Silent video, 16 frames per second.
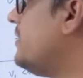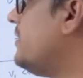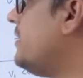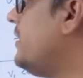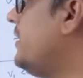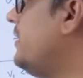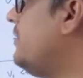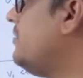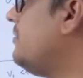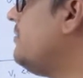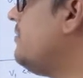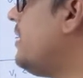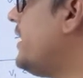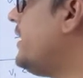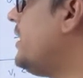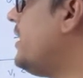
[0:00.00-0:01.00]
into
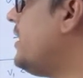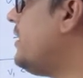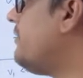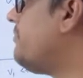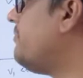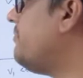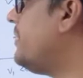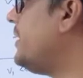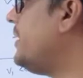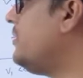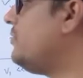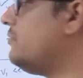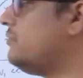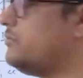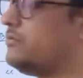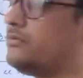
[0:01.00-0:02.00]
IRF by 2.
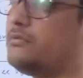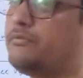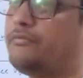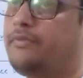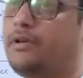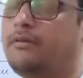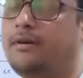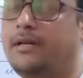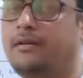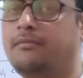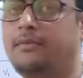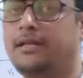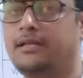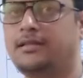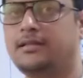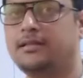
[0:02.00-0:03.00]
V1
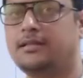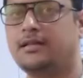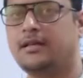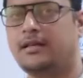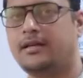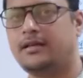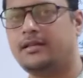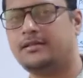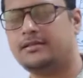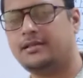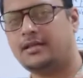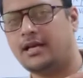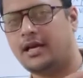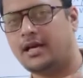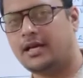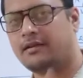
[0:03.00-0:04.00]
means it is
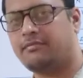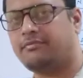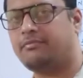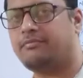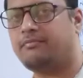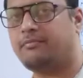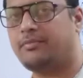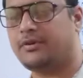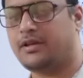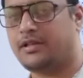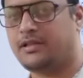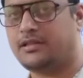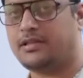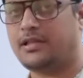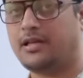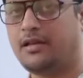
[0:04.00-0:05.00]
the RF
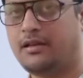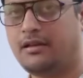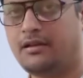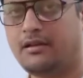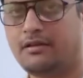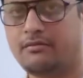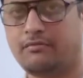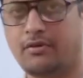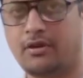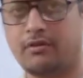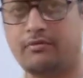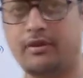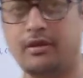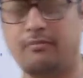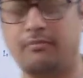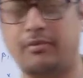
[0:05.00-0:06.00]
potential what we
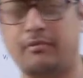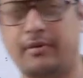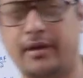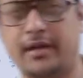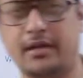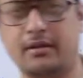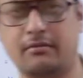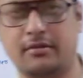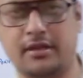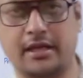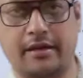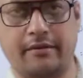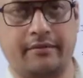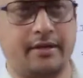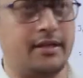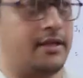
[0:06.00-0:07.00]
are providing to the
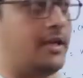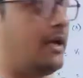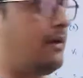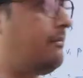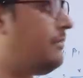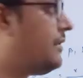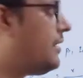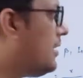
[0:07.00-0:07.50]
cavity gap,